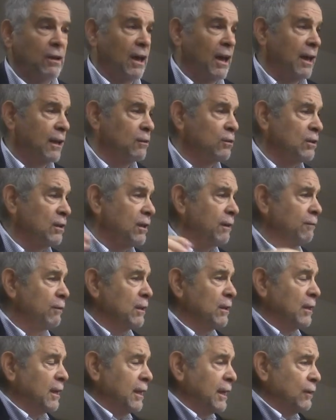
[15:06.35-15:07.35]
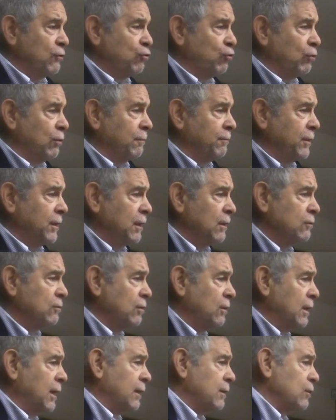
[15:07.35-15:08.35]
and given the nature of the
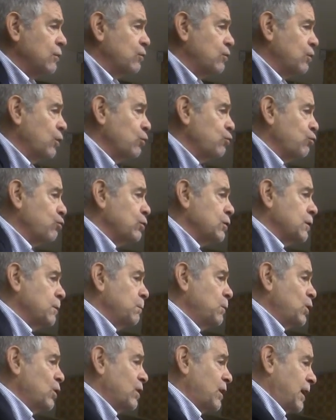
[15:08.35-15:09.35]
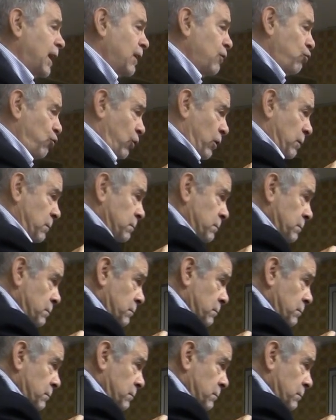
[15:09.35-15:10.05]
internet and social communication,